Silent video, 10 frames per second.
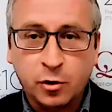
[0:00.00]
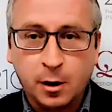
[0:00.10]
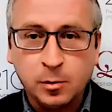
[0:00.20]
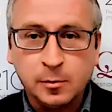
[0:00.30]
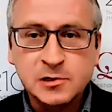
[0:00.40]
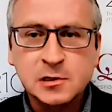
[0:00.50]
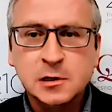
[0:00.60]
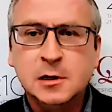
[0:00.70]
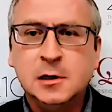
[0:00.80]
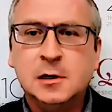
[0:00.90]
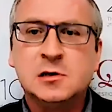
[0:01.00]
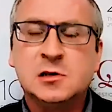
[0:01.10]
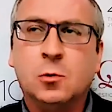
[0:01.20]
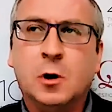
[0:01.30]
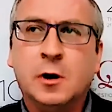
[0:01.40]
problems.
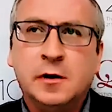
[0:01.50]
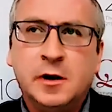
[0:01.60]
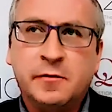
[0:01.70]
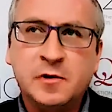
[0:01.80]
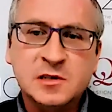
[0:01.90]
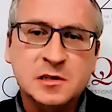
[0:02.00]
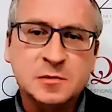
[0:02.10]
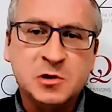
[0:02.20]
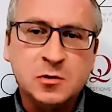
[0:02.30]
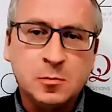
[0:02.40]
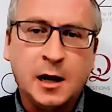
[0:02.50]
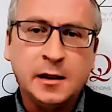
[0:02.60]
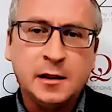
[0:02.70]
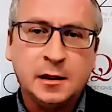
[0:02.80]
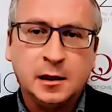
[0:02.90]
So, one of the differences between my
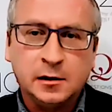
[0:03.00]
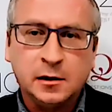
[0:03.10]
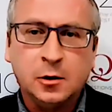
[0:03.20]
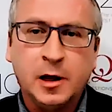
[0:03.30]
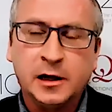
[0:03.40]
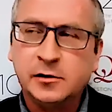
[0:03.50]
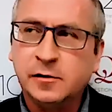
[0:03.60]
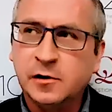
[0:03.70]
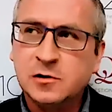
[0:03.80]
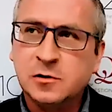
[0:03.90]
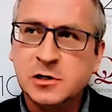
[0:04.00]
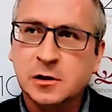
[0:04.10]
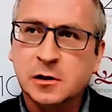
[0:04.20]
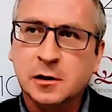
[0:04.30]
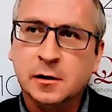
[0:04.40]
thinking, to go back to your first
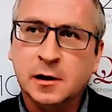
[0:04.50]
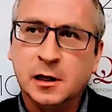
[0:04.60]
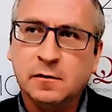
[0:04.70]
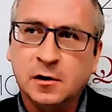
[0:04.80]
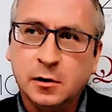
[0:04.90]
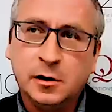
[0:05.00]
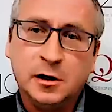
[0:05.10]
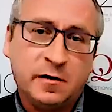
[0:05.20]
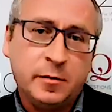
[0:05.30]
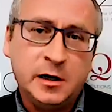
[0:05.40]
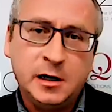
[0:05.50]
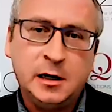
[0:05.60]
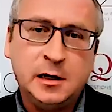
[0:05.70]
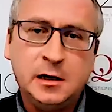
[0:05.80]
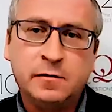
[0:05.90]
question, the thinking of the current government,
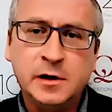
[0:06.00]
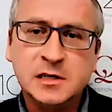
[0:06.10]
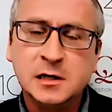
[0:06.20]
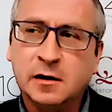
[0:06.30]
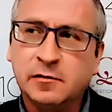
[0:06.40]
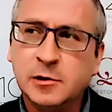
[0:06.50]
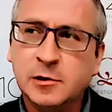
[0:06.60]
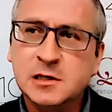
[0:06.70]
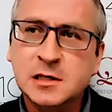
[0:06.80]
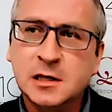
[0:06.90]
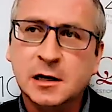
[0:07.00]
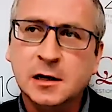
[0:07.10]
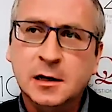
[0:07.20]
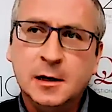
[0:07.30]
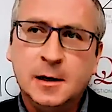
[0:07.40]
indeed of recent governments, is that
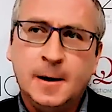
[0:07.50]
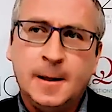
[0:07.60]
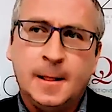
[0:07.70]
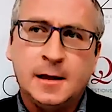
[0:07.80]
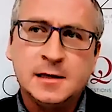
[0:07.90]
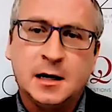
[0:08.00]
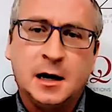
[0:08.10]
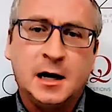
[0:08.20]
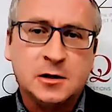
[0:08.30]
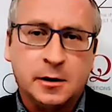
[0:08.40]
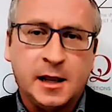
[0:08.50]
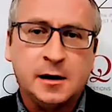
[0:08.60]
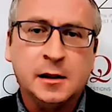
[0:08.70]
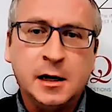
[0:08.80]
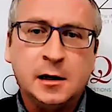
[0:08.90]
is that I start
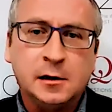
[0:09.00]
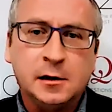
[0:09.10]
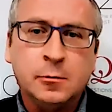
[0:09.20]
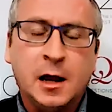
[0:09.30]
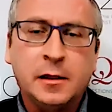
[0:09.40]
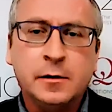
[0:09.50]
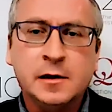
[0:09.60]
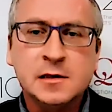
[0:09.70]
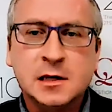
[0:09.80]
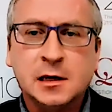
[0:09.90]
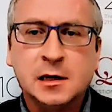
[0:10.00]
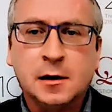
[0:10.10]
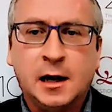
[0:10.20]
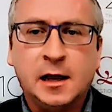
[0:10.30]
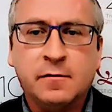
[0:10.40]
analytically rather than saying
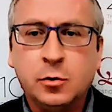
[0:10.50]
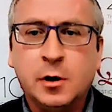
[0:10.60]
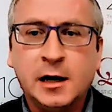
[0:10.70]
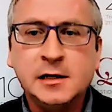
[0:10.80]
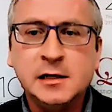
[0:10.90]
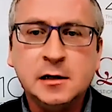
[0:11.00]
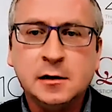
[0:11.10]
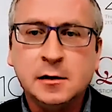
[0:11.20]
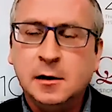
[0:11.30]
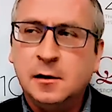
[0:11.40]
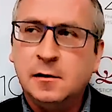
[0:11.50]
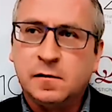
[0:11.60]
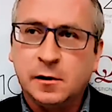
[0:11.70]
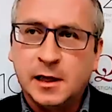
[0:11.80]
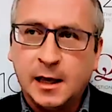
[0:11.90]
I have a good idea
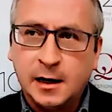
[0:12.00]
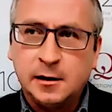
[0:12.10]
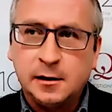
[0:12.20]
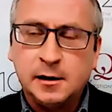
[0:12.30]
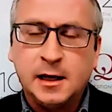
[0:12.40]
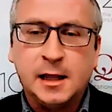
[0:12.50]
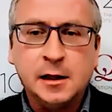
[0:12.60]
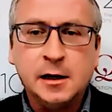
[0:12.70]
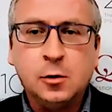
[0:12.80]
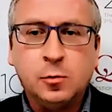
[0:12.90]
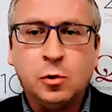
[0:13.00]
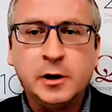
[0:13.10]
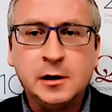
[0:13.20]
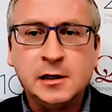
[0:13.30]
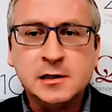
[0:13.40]
for Canada. The analytical
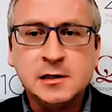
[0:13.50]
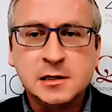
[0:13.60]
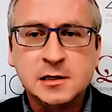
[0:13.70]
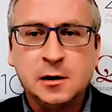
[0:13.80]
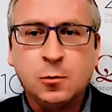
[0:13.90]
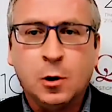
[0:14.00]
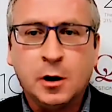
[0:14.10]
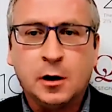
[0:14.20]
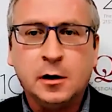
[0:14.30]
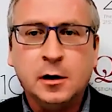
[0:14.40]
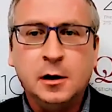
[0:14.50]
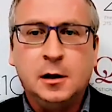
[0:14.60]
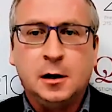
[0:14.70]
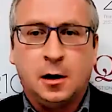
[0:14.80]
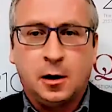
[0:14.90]
point needs to say what are
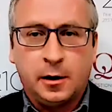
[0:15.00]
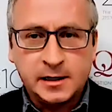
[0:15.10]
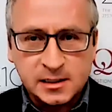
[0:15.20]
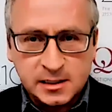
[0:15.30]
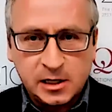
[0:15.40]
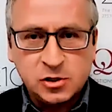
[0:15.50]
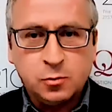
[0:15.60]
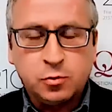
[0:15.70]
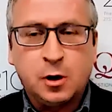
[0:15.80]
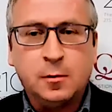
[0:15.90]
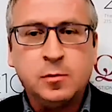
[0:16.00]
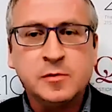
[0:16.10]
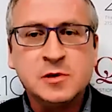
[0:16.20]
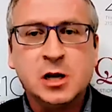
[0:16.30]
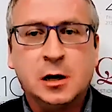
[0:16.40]
our existential
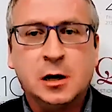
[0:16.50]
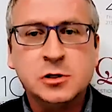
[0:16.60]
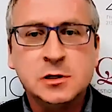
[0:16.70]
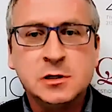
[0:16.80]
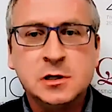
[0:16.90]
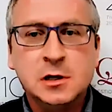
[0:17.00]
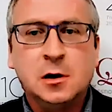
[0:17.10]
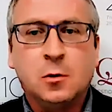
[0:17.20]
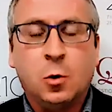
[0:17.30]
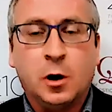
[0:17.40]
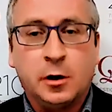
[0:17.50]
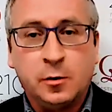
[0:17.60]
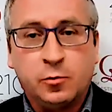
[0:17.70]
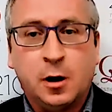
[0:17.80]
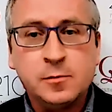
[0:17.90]
problems and challenges? What are the
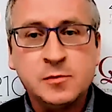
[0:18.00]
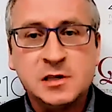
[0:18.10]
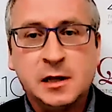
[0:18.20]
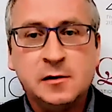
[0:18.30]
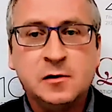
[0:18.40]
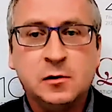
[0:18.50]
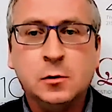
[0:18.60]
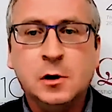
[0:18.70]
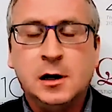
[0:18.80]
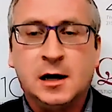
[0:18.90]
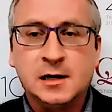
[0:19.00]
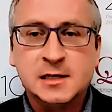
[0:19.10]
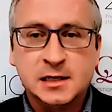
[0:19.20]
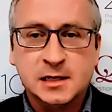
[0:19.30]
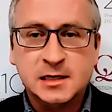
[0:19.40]
problems then to us
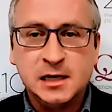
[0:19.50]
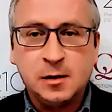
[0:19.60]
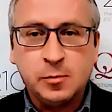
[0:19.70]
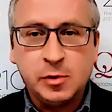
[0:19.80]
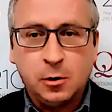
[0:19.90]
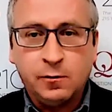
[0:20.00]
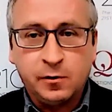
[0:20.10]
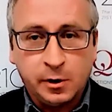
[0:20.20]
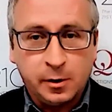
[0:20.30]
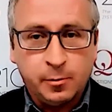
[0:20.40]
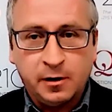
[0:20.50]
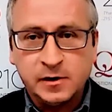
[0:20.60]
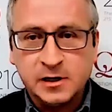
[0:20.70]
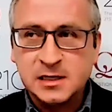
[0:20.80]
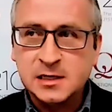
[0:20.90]
succeeding beyond, over and above
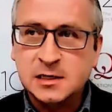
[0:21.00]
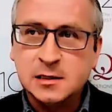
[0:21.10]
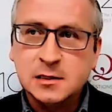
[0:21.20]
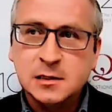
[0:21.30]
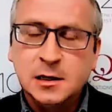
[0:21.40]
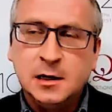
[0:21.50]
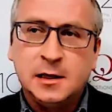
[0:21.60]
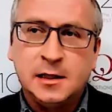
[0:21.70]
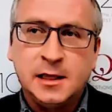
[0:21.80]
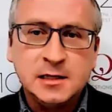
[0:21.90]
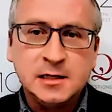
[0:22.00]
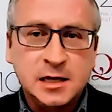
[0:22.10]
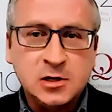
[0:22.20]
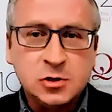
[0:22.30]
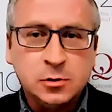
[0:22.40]
existence? The
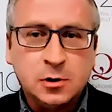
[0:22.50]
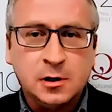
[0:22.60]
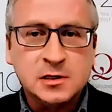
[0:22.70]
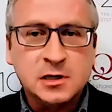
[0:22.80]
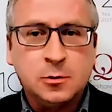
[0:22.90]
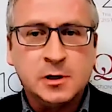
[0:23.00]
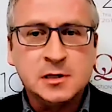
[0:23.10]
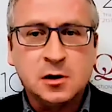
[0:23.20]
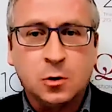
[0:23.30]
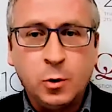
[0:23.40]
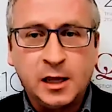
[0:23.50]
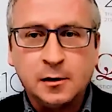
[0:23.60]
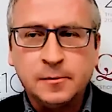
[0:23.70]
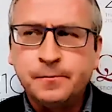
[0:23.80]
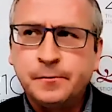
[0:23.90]
existential consequences are
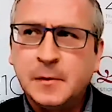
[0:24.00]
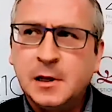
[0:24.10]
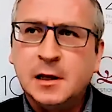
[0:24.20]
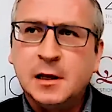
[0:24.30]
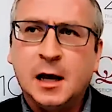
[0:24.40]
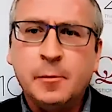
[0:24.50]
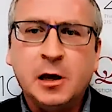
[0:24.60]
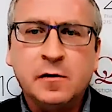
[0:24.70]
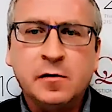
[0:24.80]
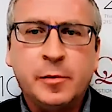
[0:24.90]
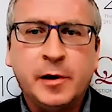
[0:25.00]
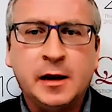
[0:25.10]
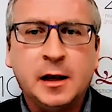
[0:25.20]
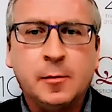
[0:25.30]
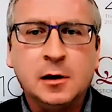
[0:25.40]
wicked. Coming out of the
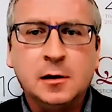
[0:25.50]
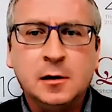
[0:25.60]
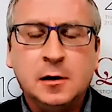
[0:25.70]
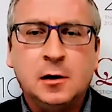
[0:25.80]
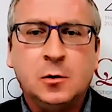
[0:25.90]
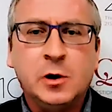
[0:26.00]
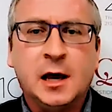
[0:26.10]
pandemic, we